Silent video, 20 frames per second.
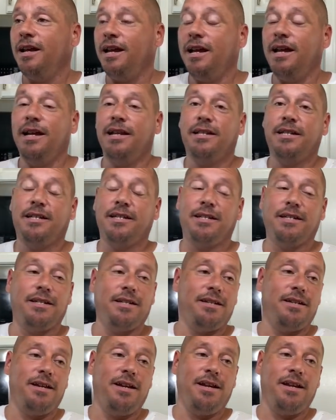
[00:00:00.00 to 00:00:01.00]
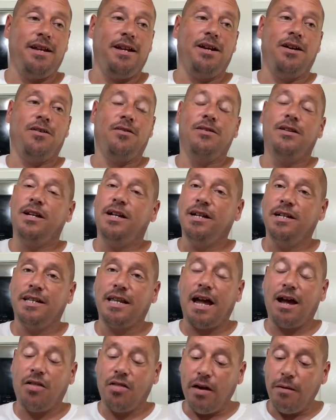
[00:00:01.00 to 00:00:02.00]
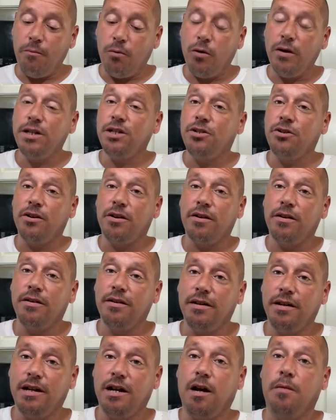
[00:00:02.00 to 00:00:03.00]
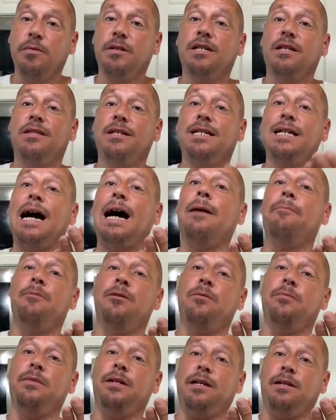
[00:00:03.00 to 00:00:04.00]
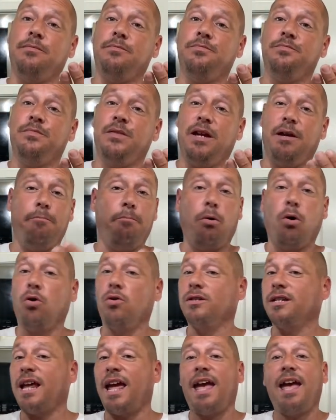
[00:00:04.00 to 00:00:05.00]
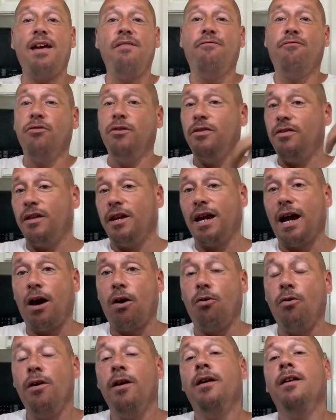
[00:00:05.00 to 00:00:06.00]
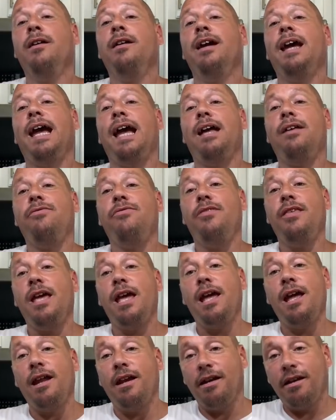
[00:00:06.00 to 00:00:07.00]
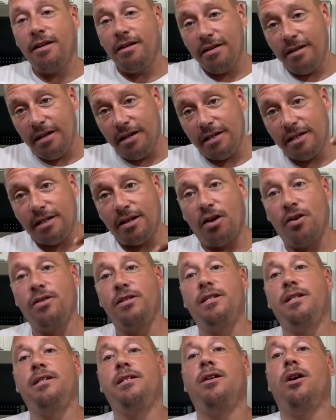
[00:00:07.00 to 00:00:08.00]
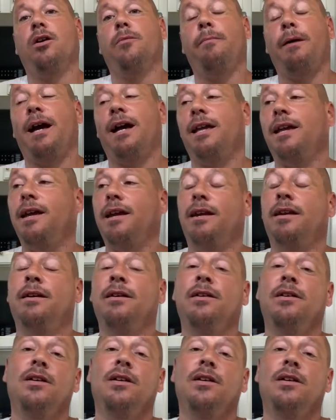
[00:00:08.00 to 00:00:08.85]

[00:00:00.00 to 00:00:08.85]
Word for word: It's, you know, because all that moisture comes to the top of the meat. It pulls everything out and then it starts to suck back in.